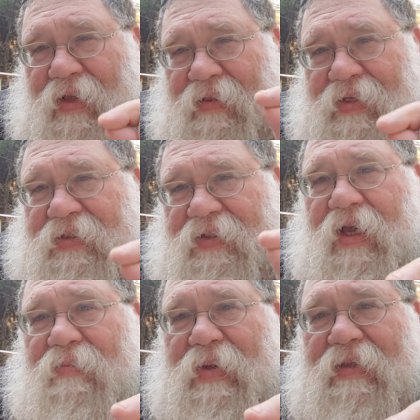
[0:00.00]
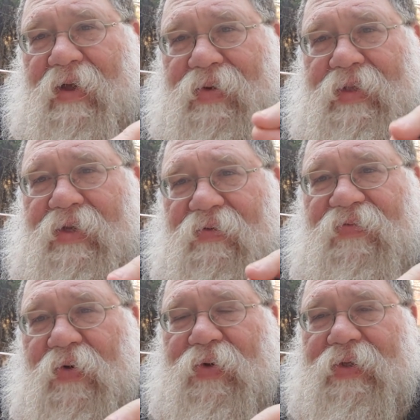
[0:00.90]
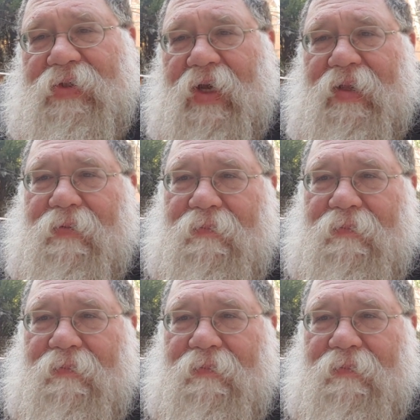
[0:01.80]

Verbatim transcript: in this segment that we need to focus on.